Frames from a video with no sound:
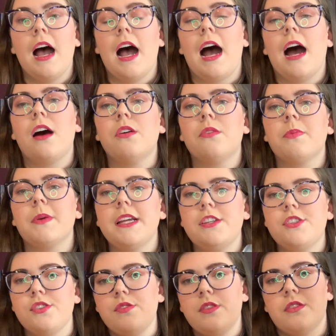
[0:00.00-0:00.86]
I'll
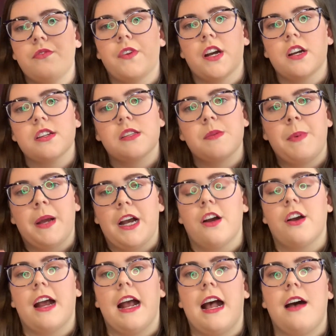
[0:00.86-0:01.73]
read you the first
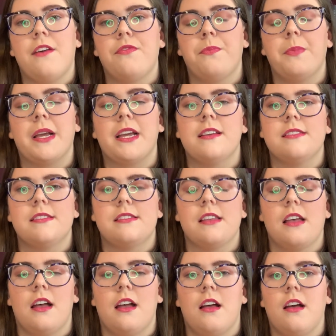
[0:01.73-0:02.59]
paragraph because
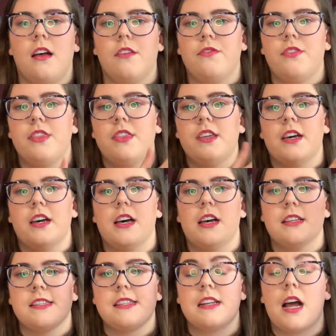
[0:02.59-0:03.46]
of
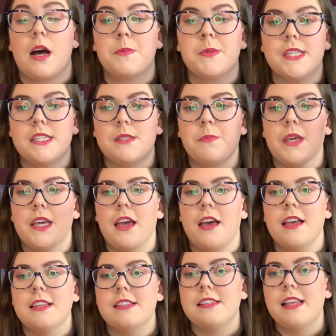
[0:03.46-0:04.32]
the synopsis,
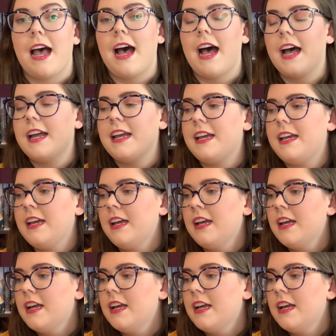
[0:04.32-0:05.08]
because I